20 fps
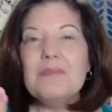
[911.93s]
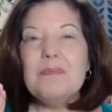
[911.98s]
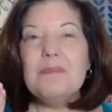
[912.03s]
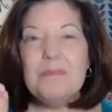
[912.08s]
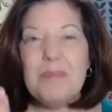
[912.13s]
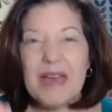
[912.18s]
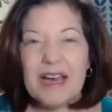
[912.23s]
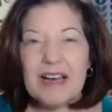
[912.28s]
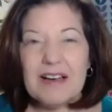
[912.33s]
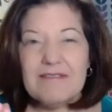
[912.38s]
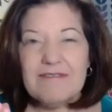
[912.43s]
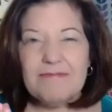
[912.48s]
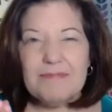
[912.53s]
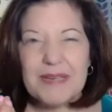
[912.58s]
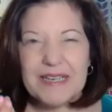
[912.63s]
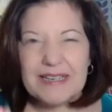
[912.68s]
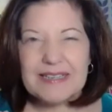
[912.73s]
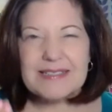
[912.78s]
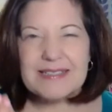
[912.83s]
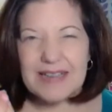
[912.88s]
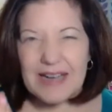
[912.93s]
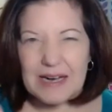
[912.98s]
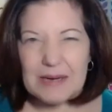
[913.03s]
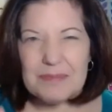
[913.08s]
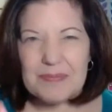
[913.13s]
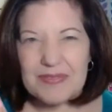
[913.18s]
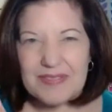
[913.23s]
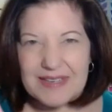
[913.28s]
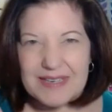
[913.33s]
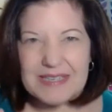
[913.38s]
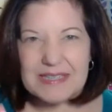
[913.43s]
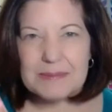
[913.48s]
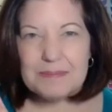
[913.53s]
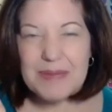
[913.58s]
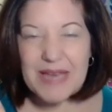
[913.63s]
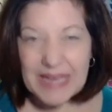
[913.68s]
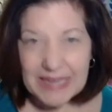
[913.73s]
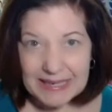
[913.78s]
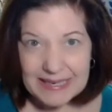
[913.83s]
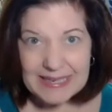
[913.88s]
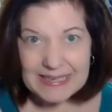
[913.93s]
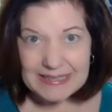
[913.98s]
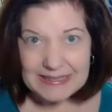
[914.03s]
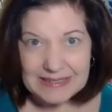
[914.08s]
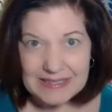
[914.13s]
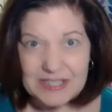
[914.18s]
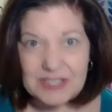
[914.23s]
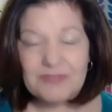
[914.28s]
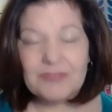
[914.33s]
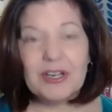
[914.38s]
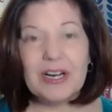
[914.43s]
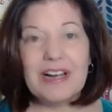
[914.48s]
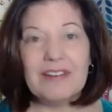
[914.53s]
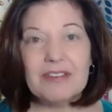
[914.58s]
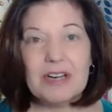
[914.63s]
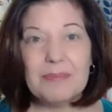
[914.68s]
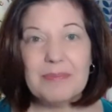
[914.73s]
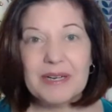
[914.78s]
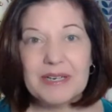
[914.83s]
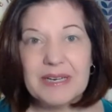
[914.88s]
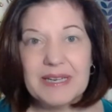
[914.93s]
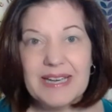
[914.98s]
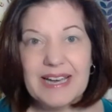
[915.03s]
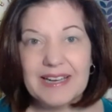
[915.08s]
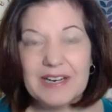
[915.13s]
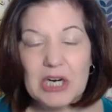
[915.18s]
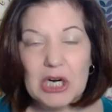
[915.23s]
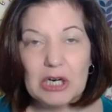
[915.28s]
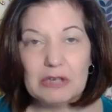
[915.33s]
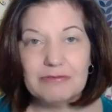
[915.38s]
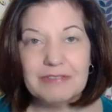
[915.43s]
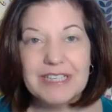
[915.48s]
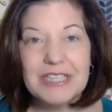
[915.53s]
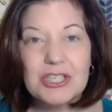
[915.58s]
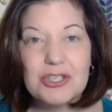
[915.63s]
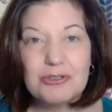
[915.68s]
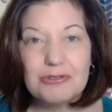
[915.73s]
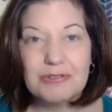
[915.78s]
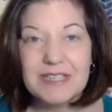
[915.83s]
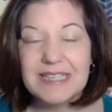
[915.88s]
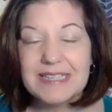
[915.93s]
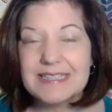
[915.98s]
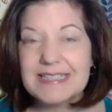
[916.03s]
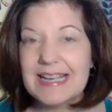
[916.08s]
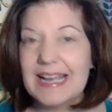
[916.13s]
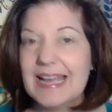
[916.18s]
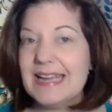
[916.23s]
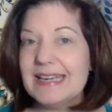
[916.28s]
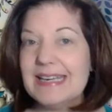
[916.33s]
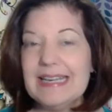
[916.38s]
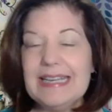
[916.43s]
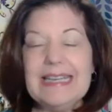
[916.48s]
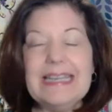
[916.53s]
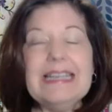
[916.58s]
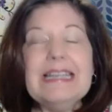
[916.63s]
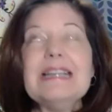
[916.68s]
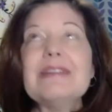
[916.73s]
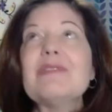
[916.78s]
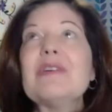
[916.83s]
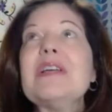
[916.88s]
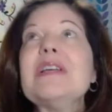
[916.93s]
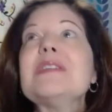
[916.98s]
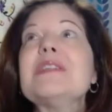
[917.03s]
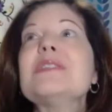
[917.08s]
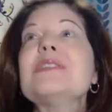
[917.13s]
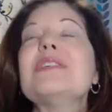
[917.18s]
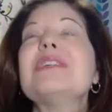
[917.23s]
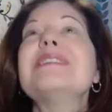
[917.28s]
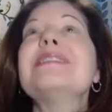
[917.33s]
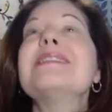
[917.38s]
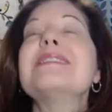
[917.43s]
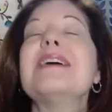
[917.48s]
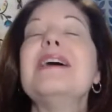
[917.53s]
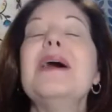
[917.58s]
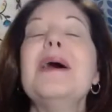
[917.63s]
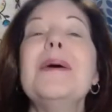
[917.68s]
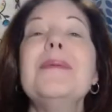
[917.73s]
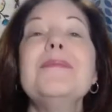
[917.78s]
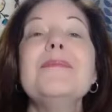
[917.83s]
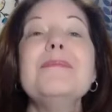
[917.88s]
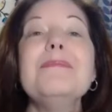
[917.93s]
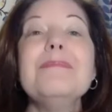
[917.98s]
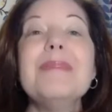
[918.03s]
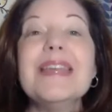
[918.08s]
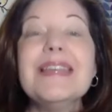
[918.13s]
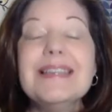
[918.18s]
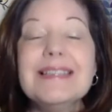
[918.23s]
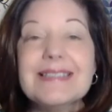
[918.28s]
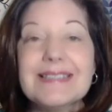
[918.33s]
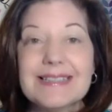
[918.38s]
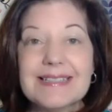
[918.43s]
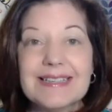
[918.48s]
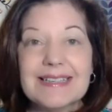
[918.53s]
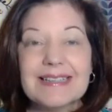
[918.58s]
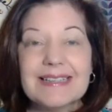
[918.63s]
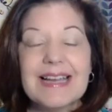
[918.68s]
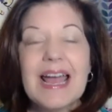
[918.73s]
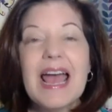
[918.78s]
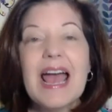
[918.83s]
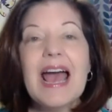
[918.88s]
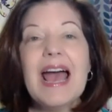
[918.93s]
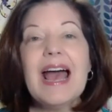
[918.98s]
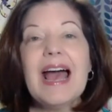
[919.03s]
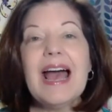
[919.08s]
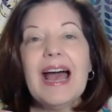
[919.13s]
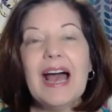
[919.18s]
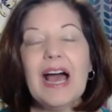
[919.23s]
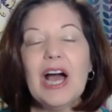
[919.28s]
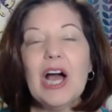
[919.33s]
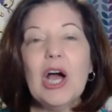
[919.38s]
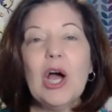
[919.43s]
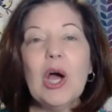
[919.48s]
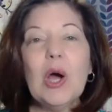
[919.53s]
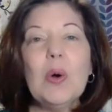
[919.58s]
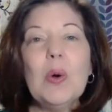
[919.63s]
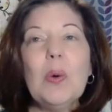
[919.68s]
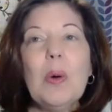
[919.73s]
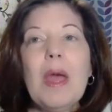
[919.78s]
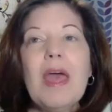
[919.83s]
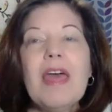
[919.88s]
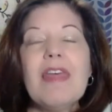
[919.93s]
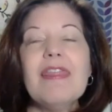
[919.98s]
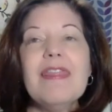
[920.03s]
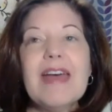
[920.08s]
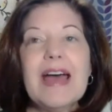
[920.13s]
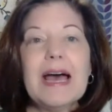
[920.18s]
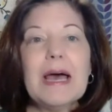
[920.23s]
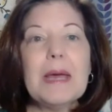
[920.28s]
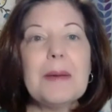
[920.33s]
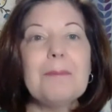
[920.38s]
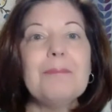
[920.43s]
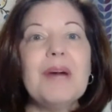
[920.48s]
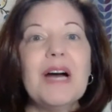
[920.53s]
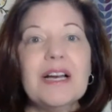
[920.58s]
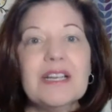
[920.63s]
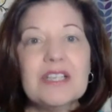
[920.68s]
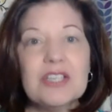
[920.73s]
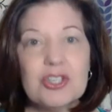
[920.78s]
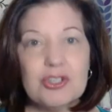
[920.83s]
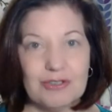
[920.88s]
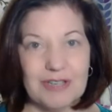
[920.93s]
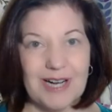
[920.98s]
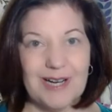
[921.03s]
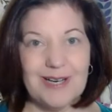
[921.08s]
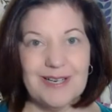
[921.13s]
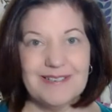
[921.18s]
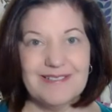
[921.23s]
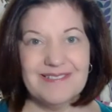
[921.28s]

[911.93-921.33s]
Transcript: Bev picked up these pins for everybody at our retreat, and it is just amazing how that mantra